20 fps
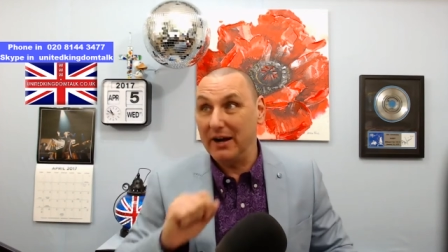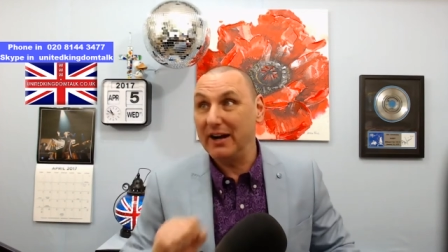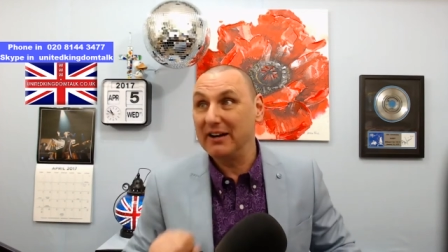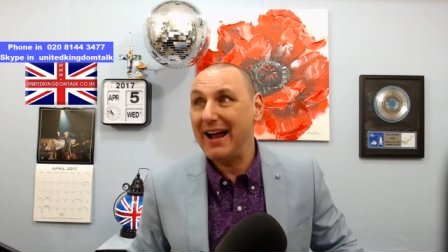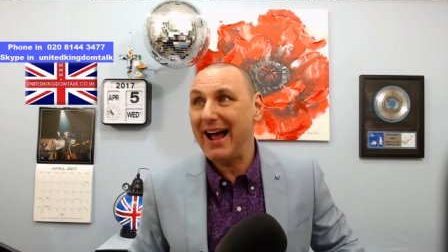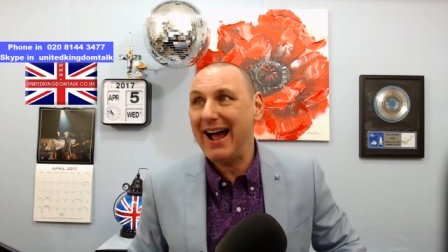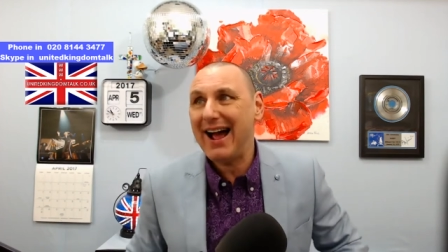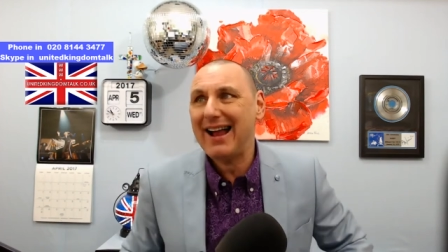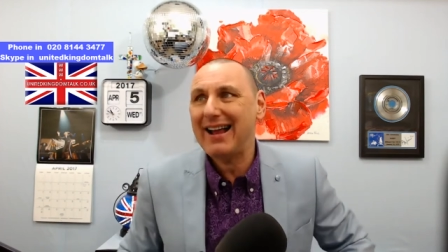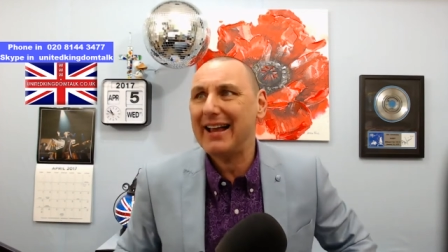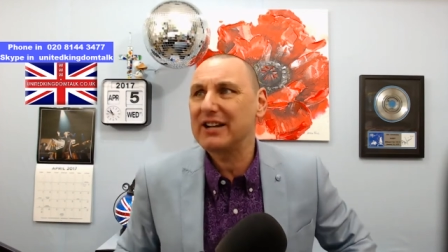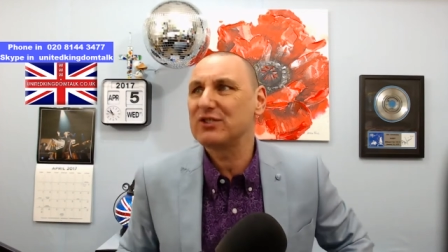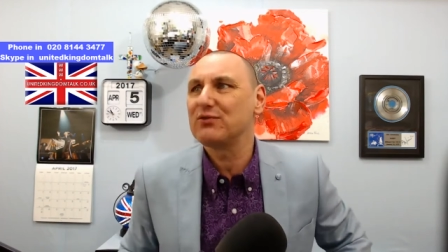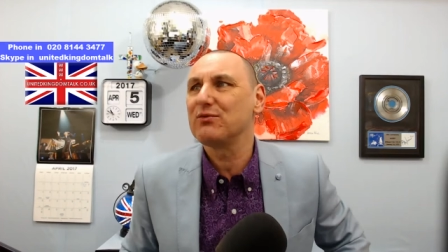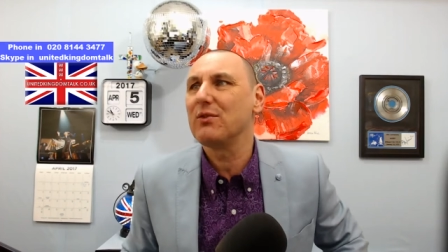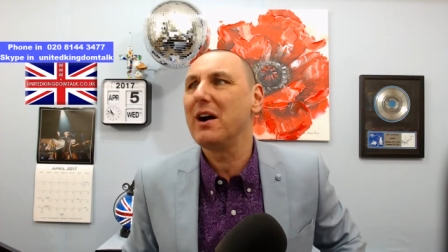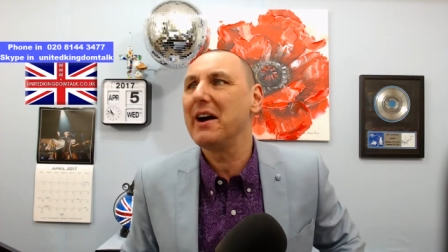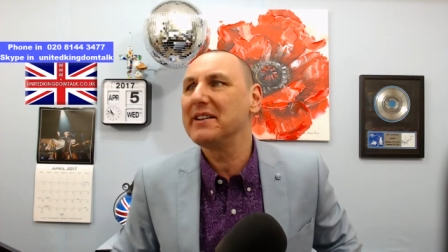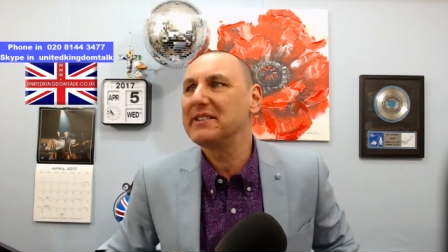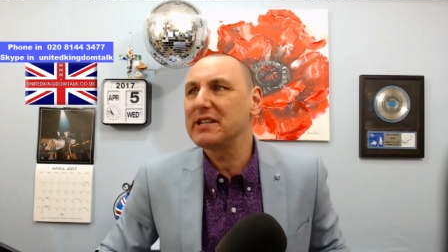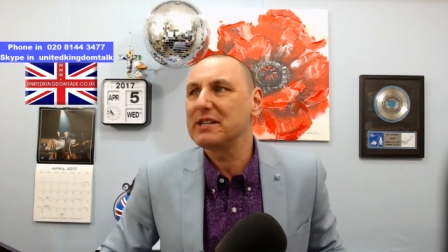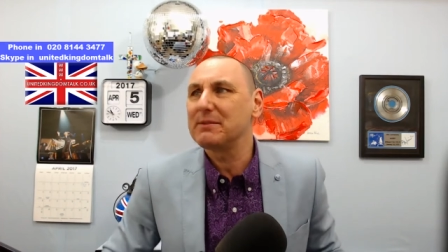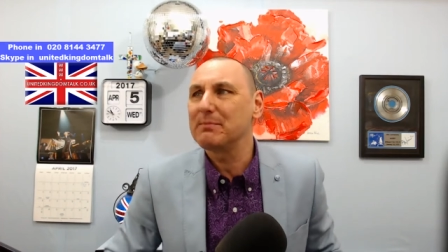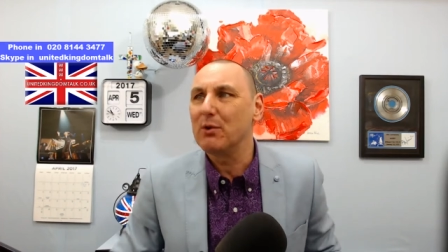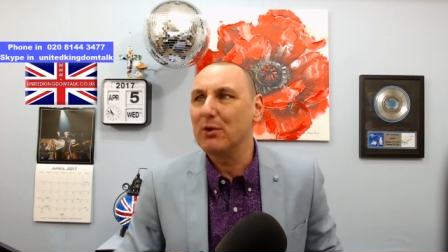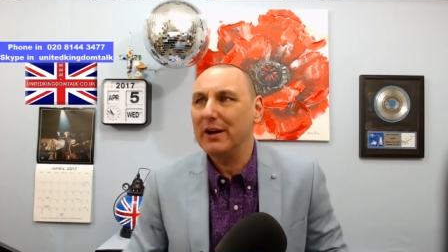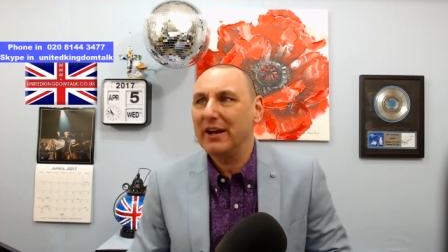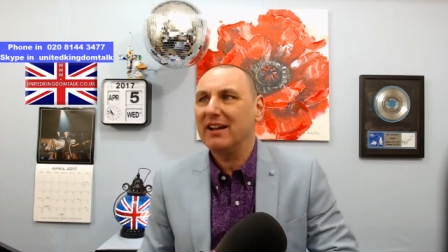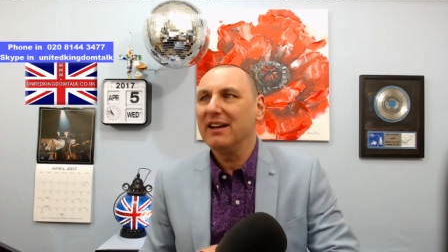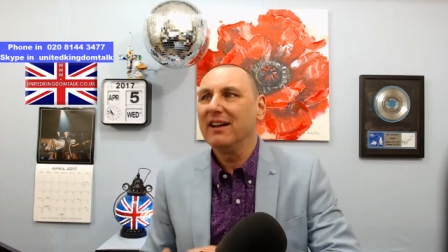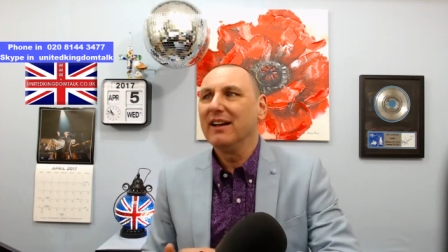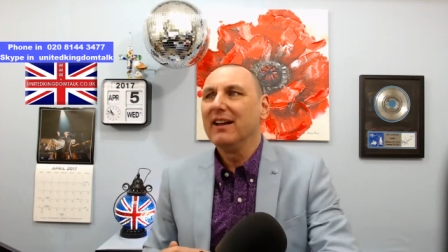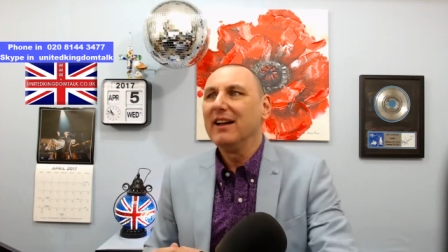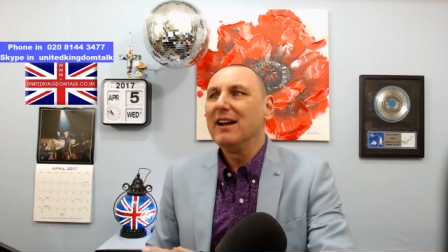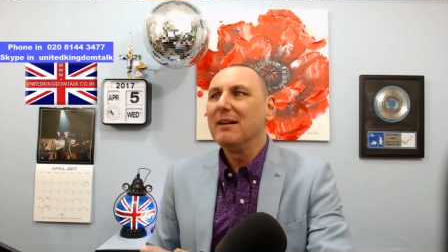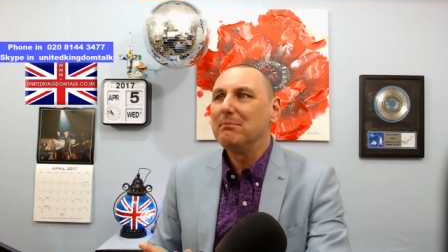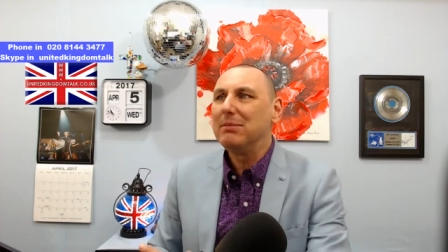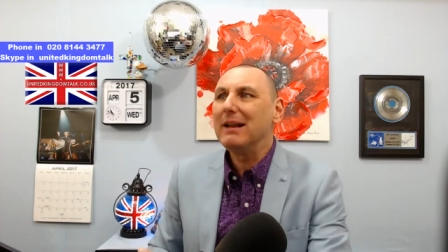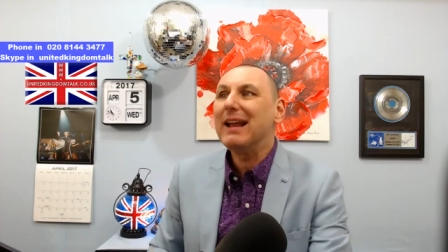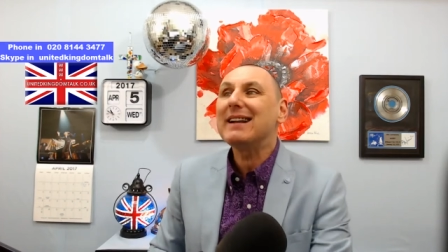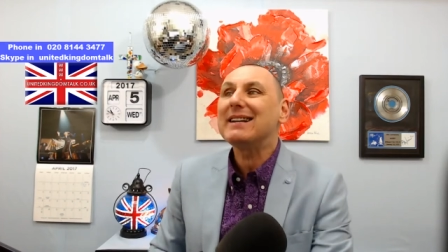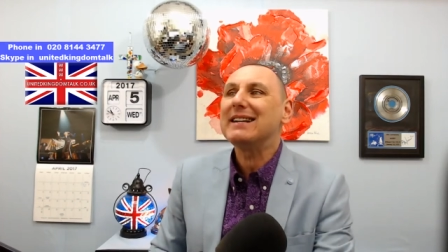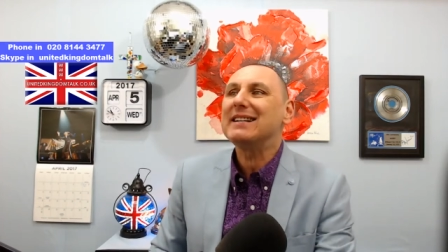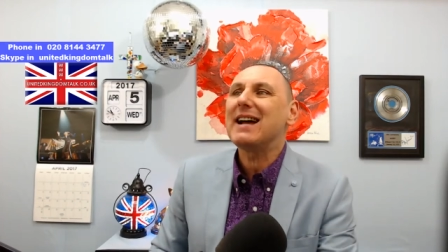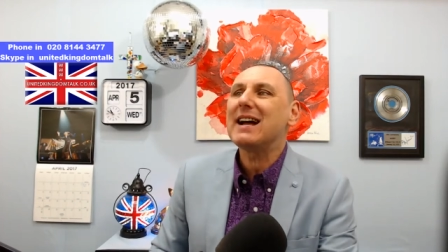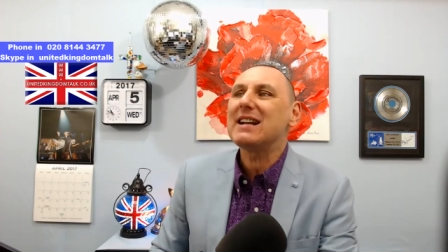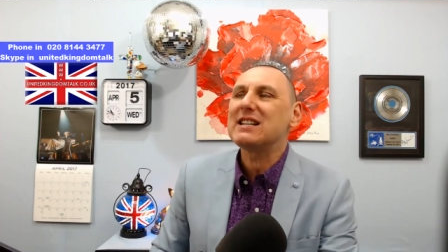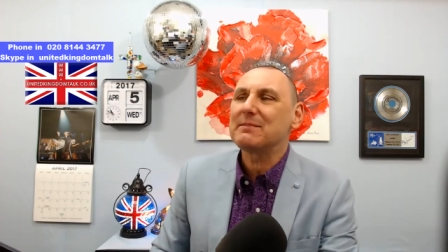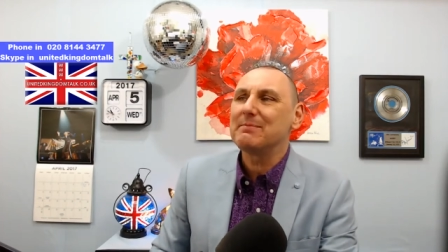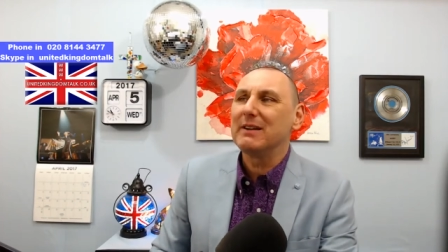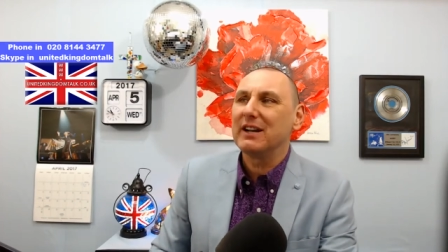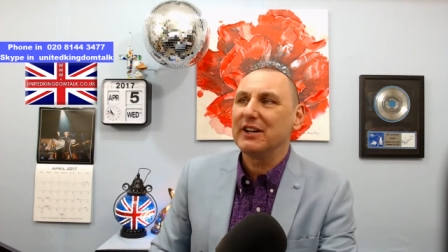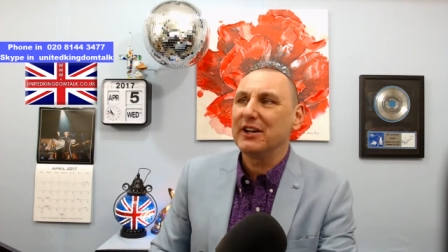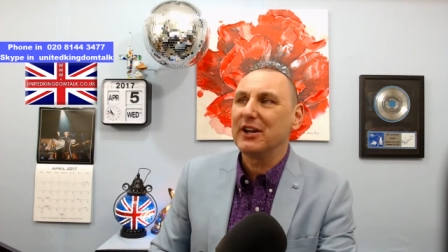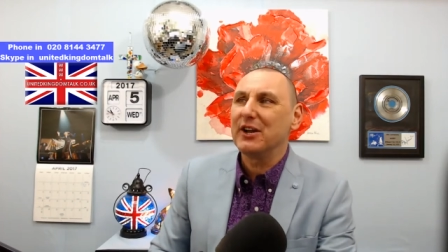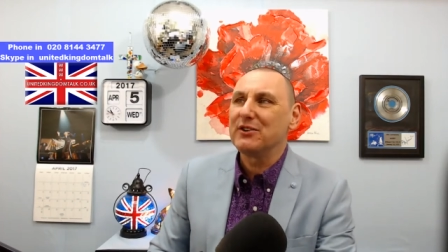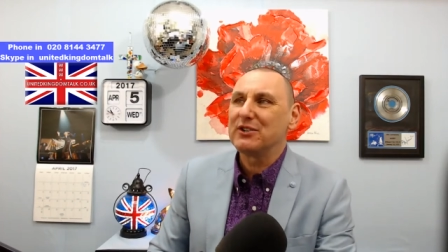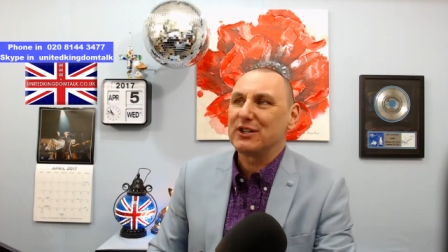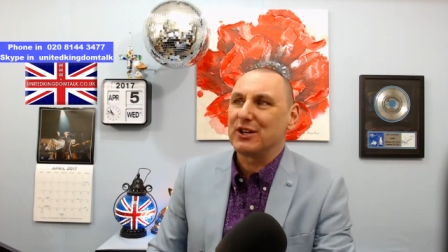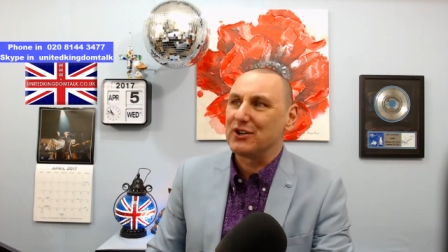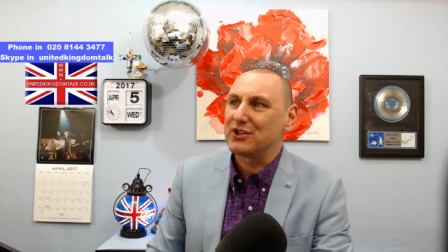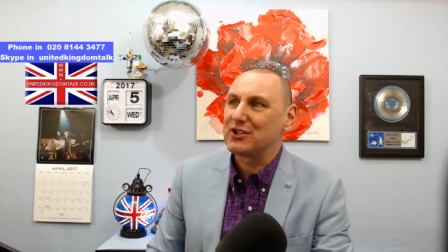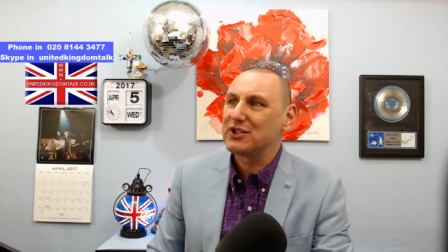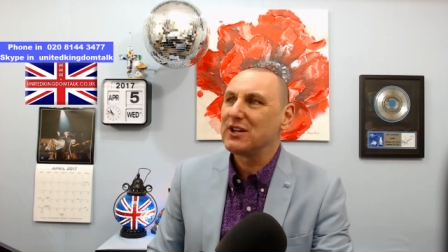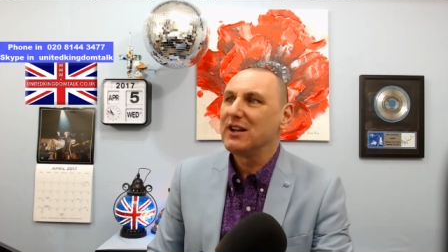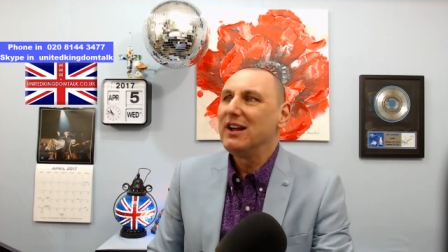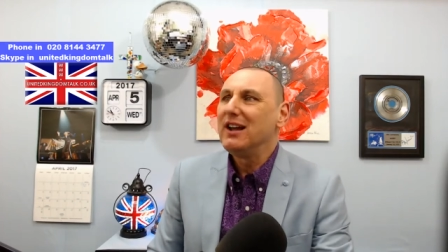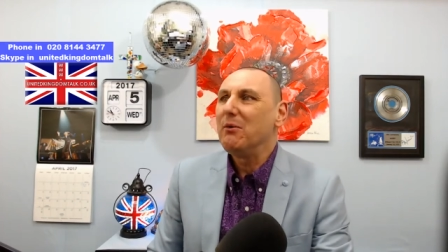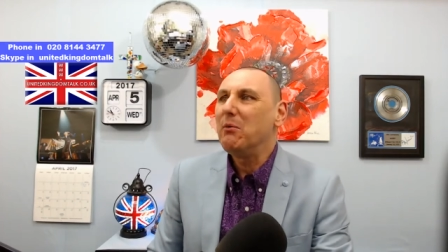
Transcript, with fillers: And Alex writes this morning Bloody dustmen are useless.